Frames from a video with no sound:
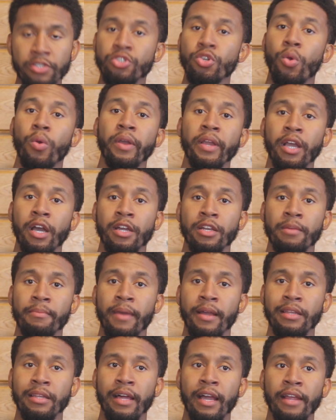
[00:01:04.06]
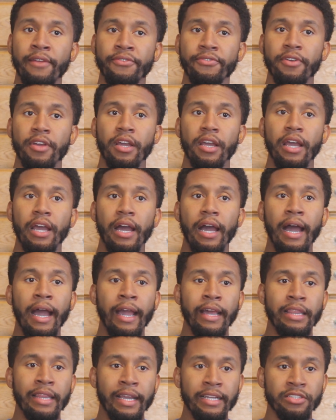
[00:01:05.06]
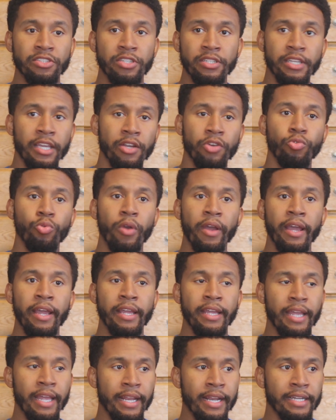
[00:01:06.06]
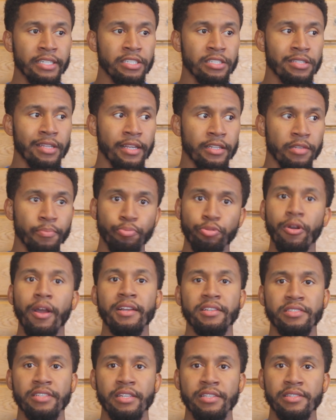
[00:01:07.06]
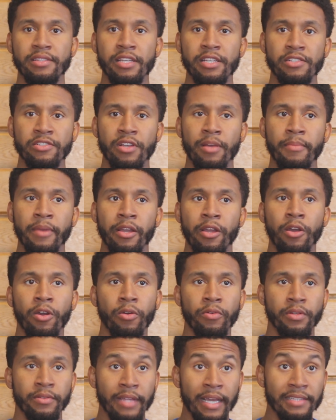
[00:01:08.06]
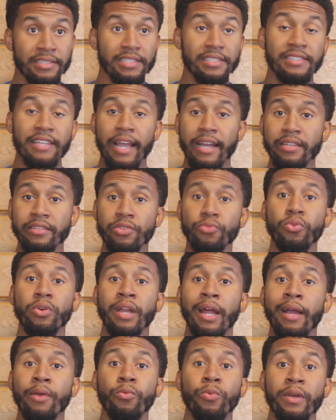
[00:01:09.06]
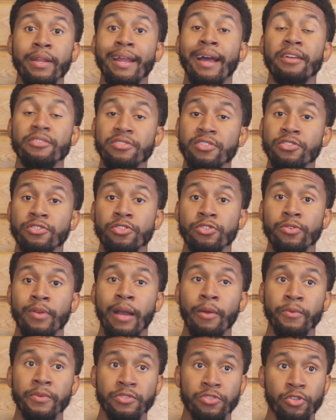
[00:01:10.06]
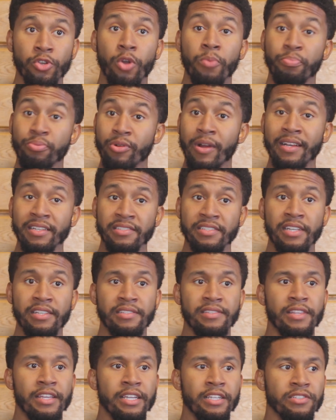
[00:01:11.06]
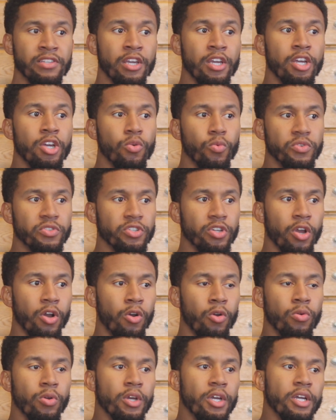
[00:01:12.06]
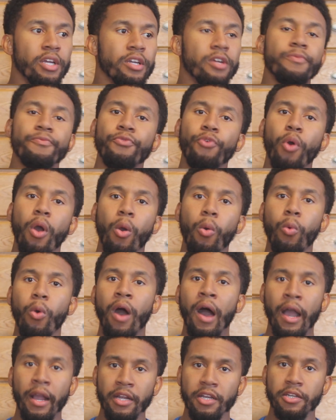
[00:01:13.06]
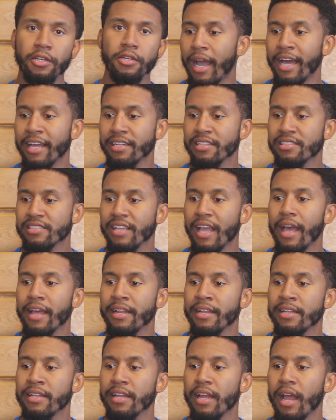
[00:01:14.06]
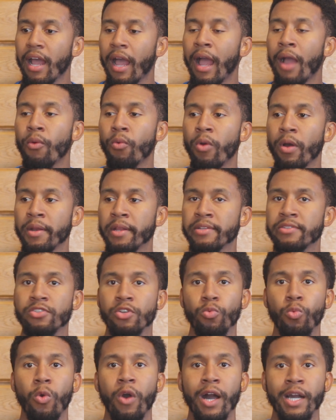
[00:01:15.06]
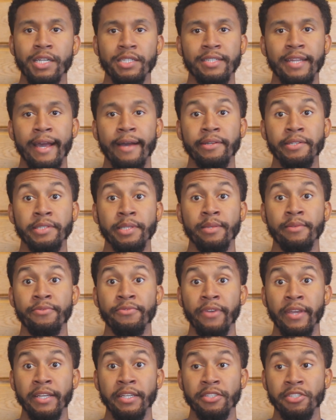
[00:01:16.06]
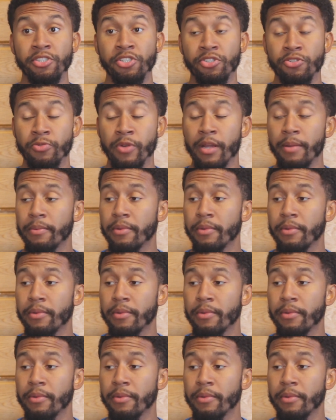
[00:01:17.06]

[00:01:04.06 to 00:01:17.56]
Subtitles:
going on in my life, I like to get away and I just like to process things on my own. And that's exactly what I went out to do. I went to go process things, went to go for a walk. I decided I wanted to walk down to the Vegas Strip.